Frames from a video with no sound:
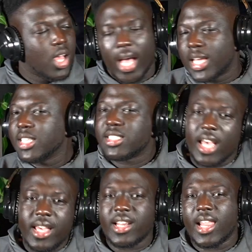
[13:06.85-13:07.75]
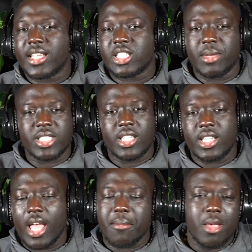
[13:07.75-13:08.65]
I couldn't tell you the last time I seen
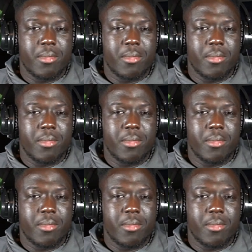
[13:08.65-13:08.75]
that, man.